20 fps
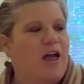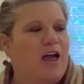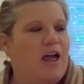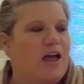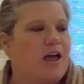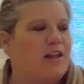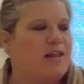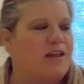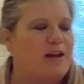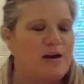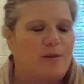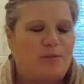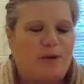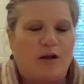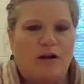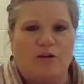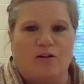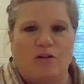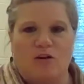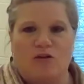And then I'm going
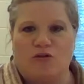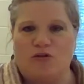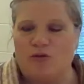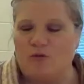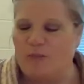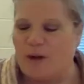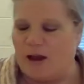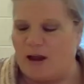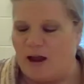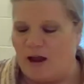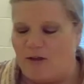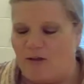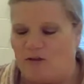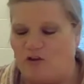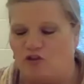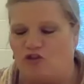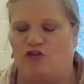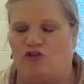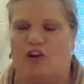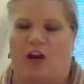to look through my other
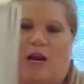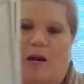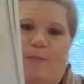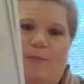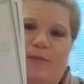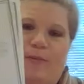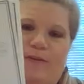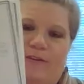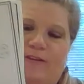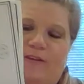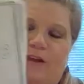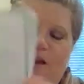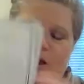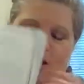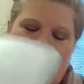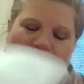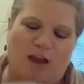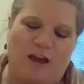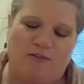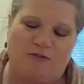shapes
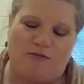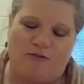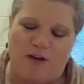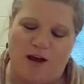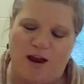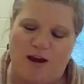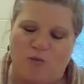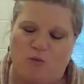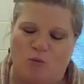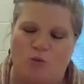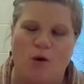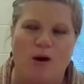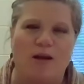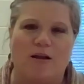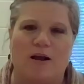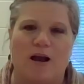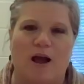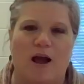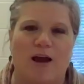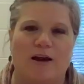and find what
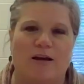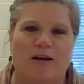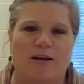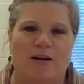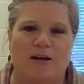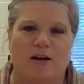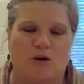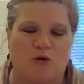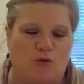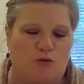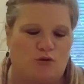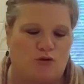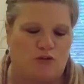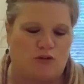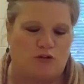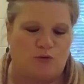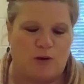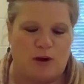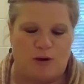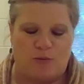kind of nose
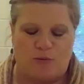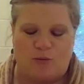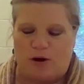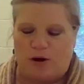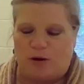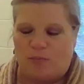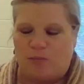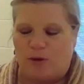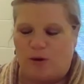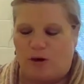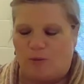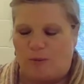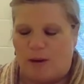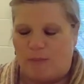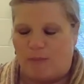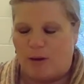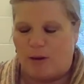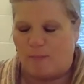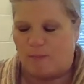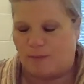do I want to put on my
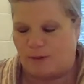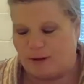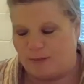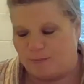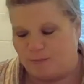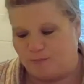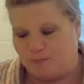pumpkin,